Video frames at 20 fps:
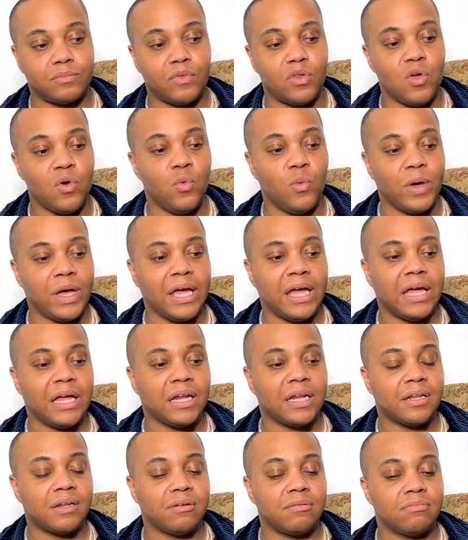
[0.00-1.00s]

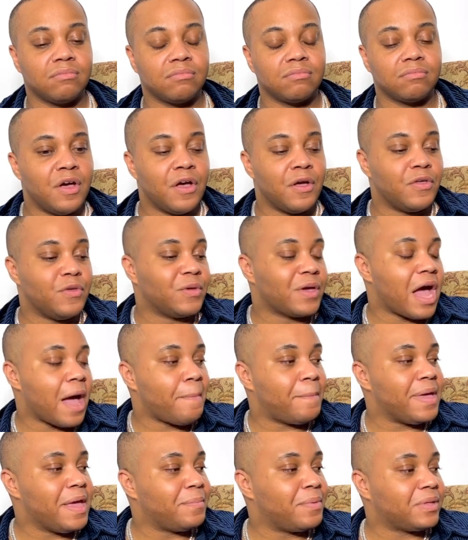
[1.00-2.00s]
when you
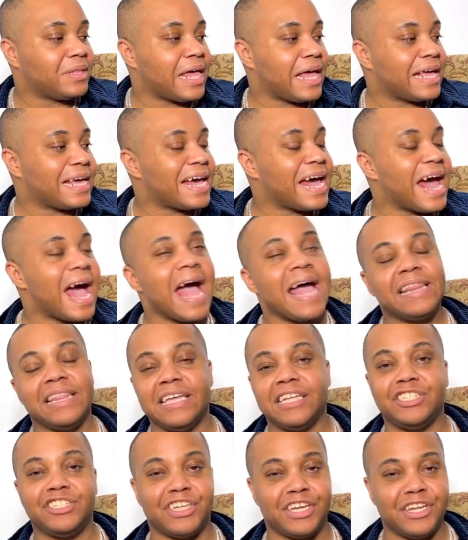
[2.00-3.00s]
got people like
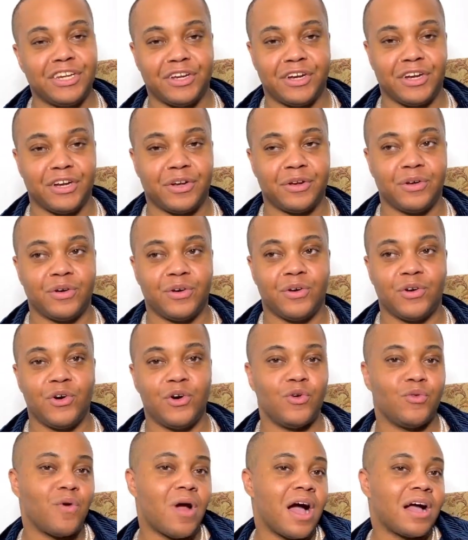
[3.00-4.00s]
Kylie Jenner
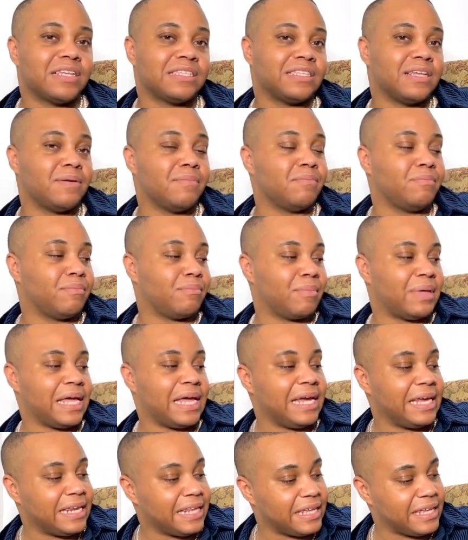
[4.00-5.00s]
who rock some
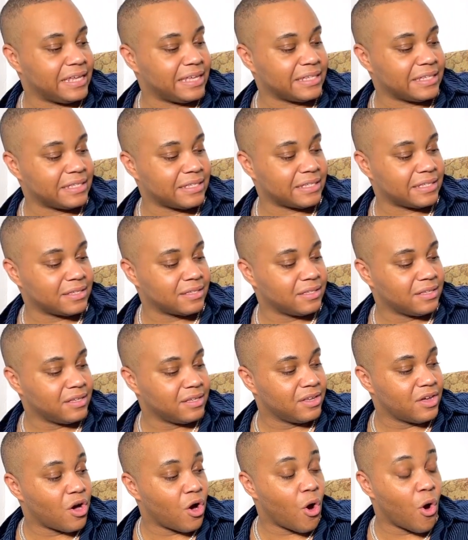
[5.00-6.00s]
hideous,
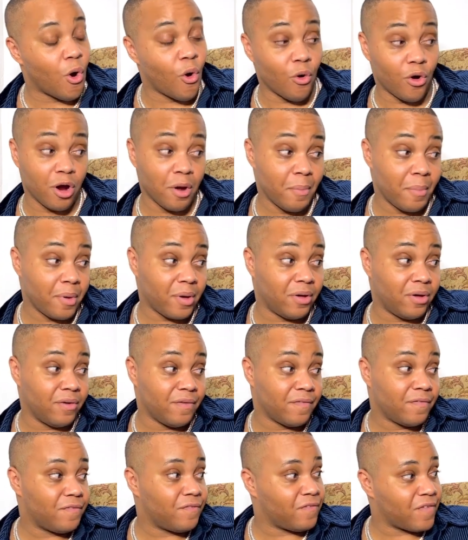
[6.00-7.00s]

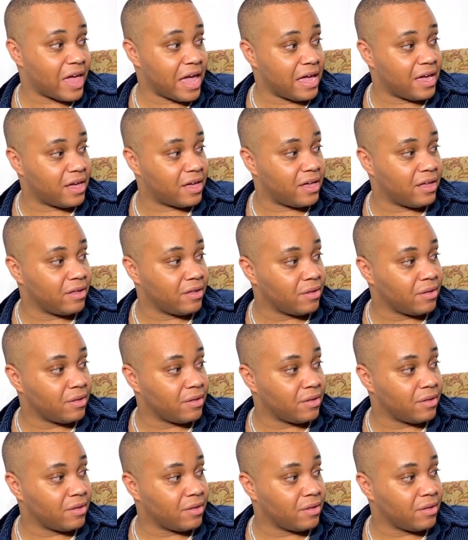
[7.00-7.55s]
horrible, fake